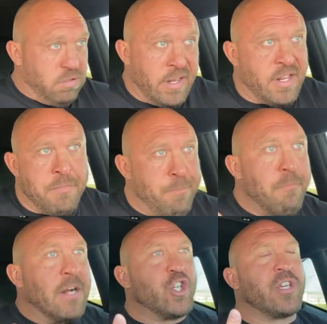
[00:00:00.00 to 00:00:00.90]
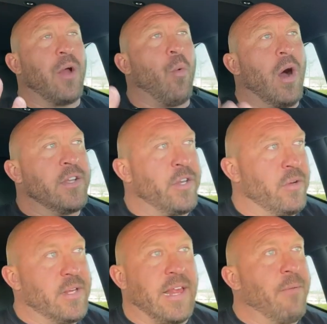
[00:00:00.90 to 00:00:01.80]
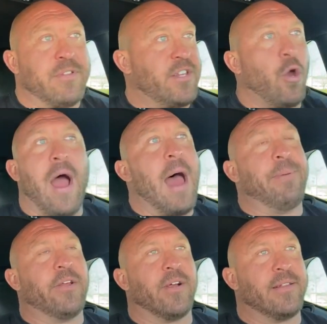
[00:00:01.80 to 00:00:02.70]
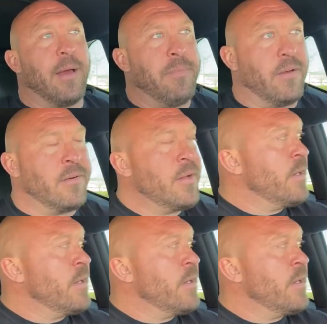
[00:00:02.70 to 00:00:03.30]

as much as I want to, because I was so happy during that meal.